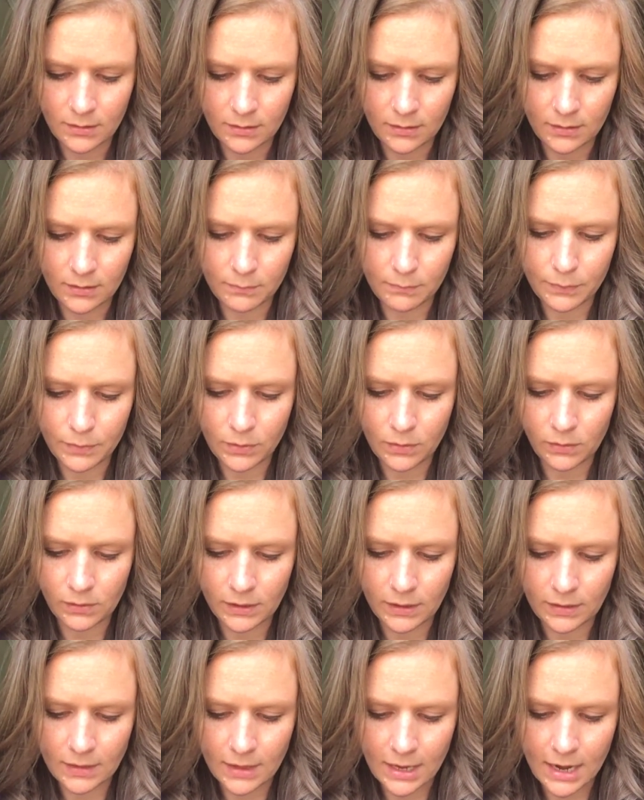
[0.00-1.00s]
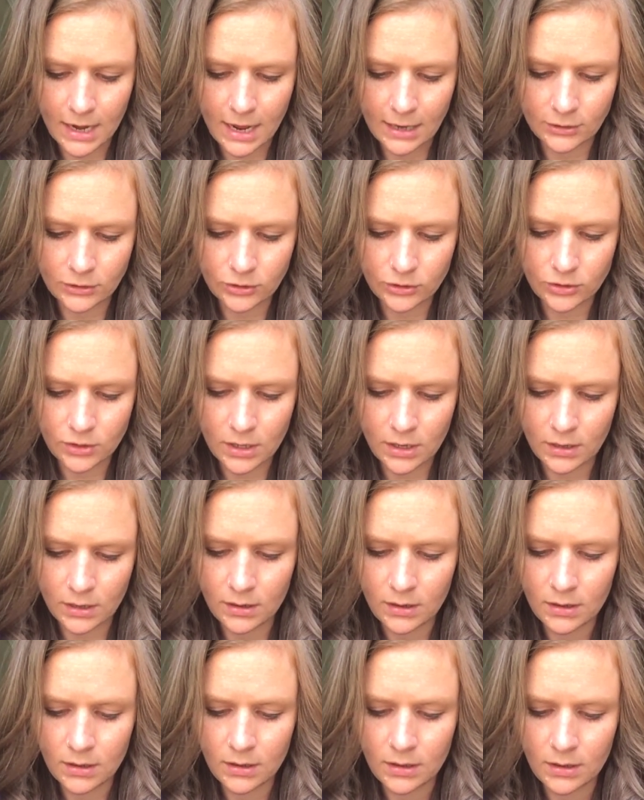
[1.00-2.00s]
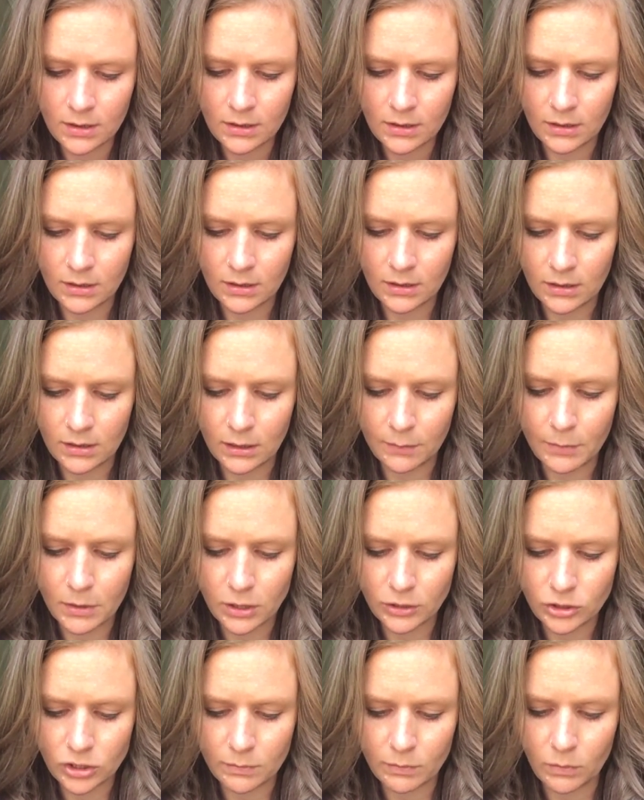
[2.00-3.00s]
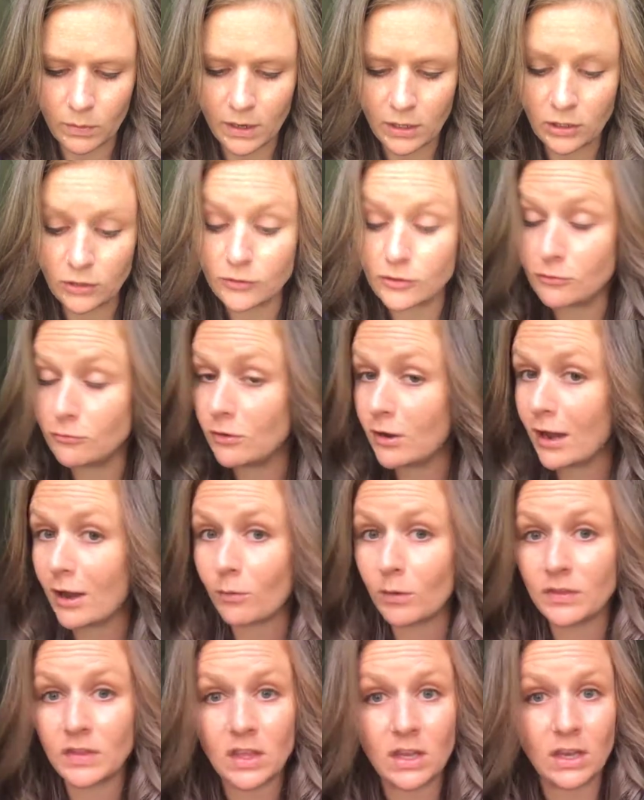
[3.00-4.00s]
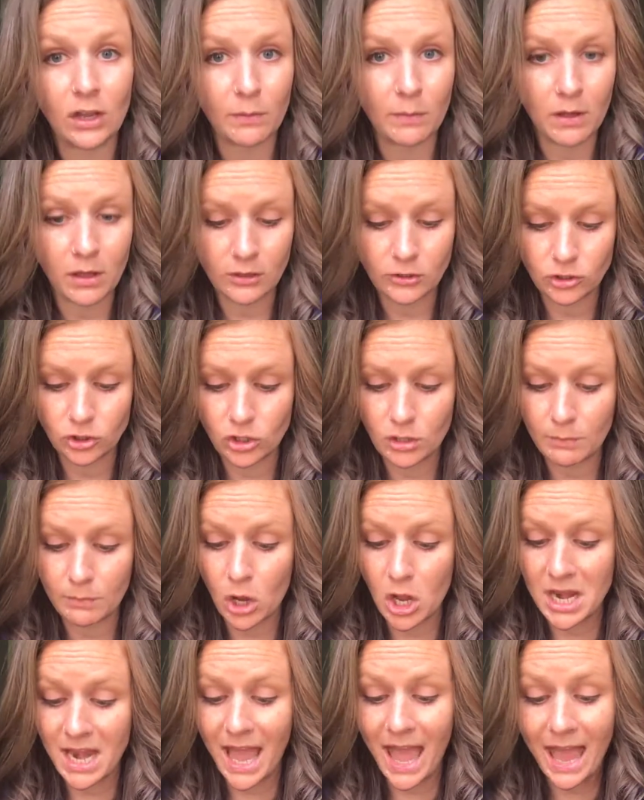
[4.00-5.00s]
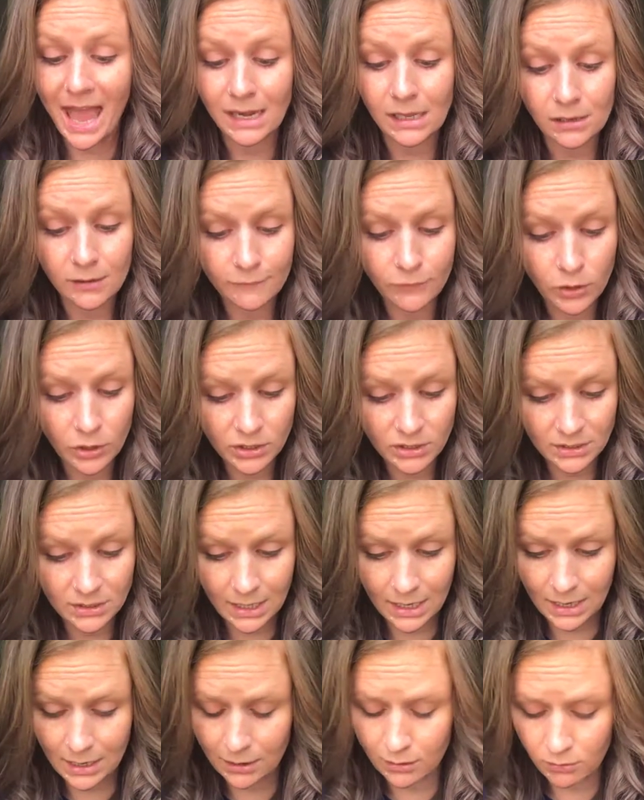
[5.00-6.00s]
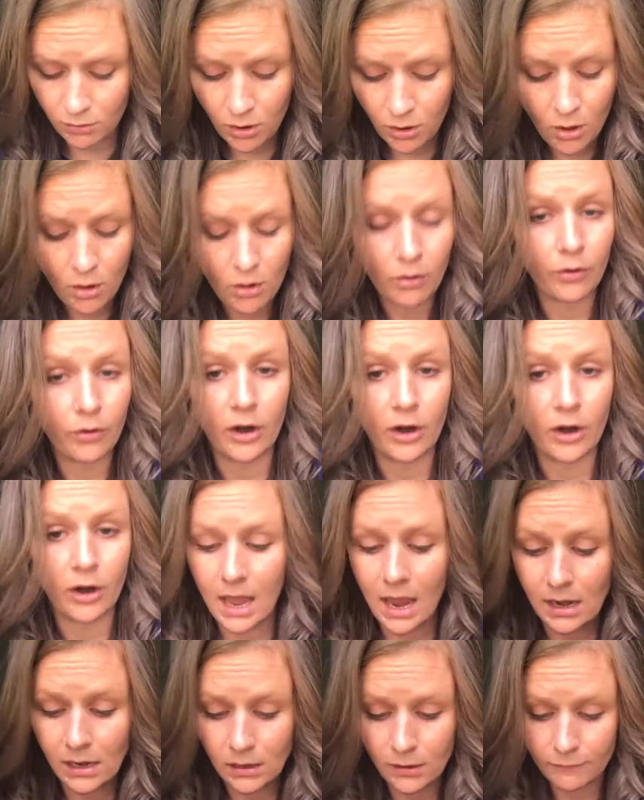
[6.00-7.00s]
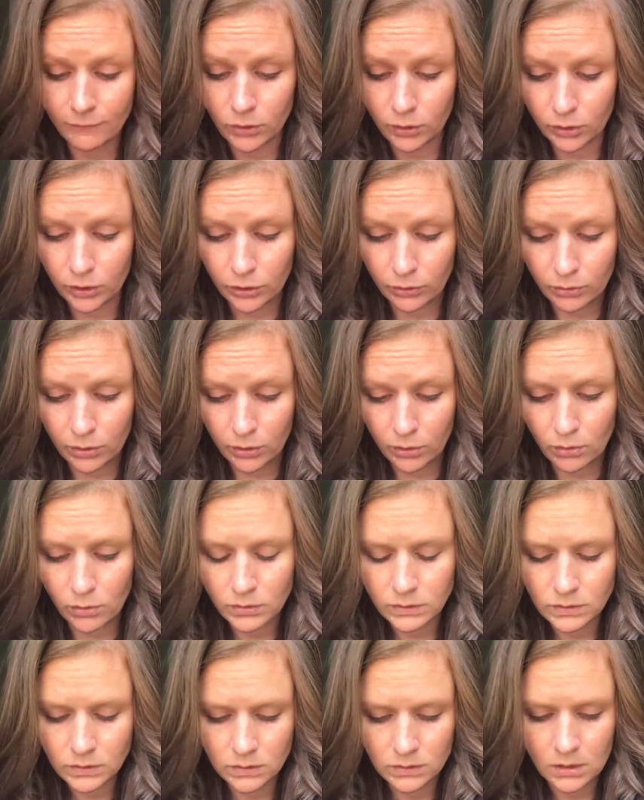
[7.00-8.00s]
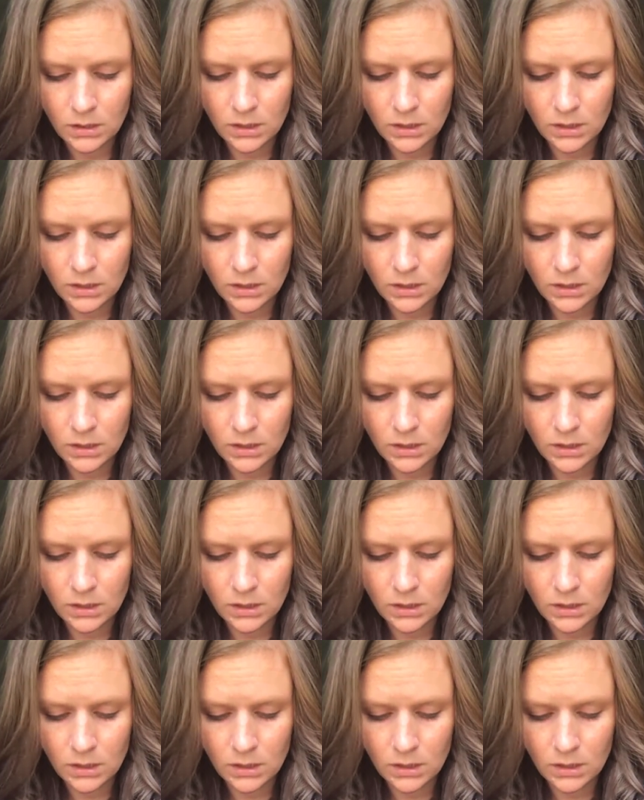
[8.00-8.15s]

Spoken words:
I'm pulling that extra nail polish strip away. You do not want the nail polish strip on any of your skin or on any of your cuticles.